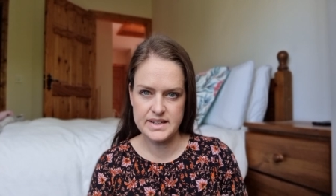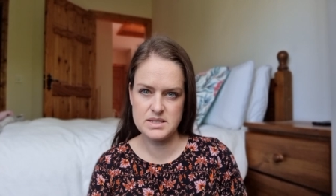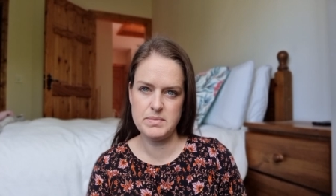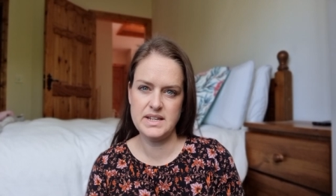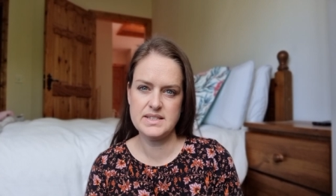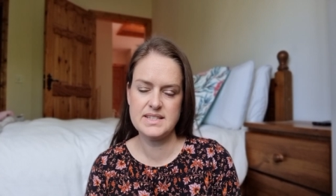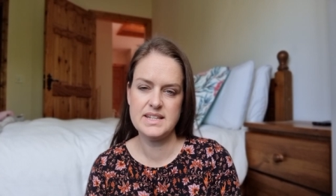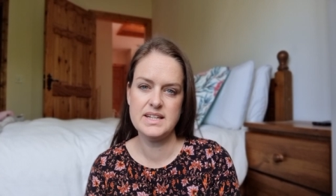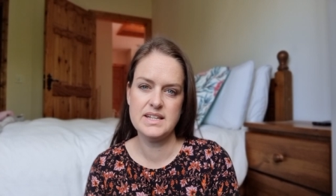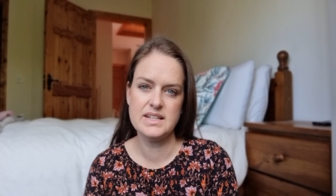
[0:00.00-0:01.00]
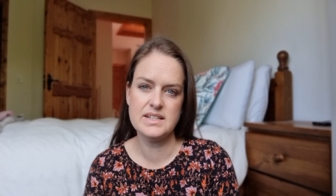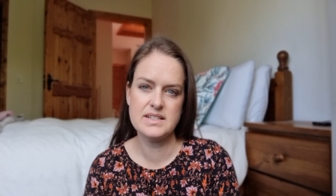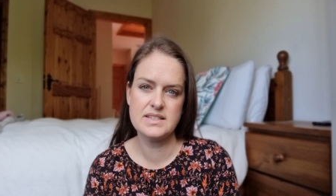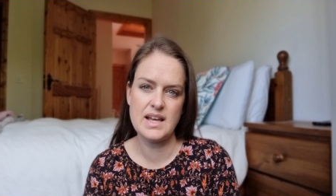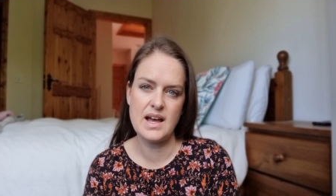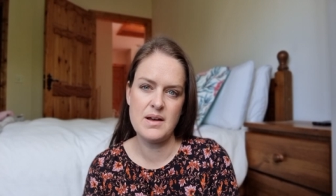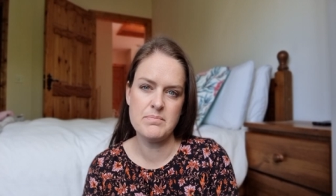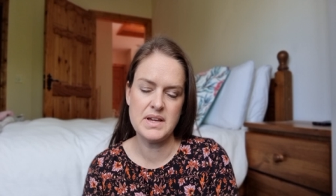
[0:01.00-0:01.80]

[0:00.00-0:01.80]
expense is um,